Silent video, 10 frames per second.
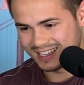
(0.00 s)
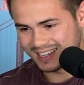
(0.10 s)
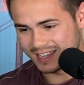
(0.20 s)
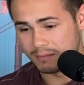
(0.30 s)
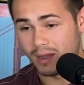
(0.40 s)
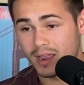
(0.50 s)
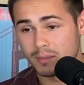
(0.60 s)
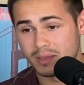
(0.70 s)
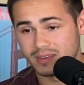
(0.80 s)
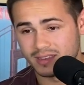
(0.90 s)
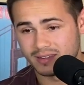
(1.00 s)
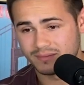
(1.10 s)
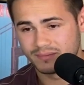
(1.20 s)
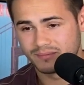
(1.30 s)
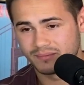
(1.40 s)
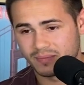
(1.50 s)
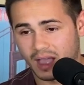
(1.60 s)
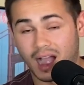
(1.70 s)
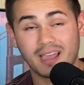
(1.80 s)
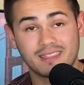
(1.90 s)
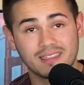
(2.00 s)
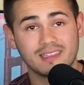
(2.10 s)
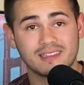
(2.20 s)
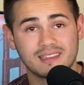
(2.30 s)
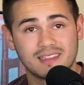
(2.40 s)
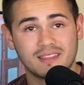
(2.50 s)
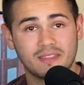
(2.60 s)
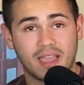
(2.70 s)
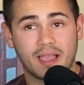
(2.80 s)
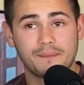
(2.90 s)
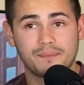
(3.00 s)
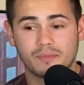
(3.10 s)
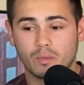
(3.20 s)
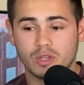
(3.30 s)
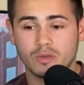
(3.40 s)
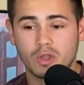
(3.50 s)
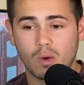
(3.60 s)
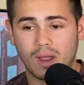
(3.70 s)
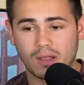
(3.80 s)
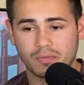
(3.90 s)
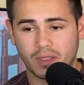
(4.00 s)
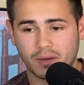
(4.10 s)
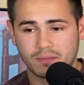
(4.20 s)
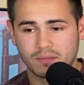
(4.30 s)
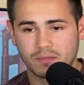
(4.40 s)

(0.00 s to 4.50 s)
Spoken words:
In my opinion, I think that when you go out there,